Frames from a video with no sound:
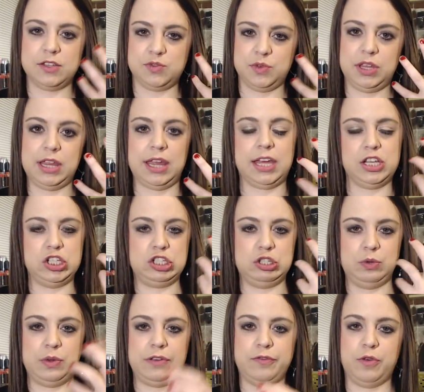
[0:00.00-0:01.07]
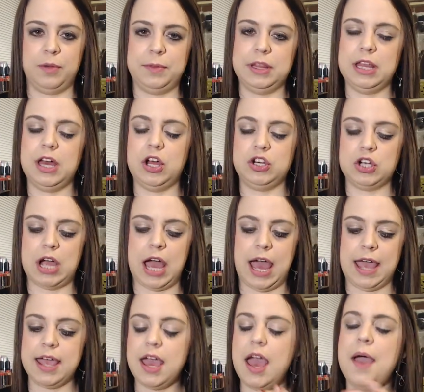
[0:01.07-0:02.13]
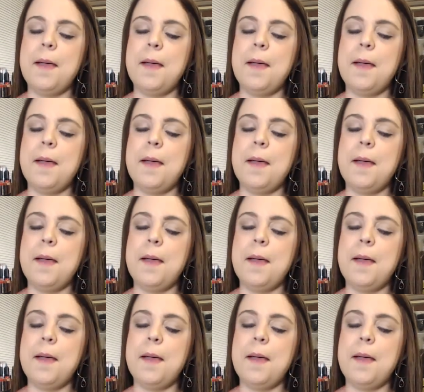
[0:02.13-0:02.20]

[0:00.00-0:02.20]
is really like a dewy formula on your eye.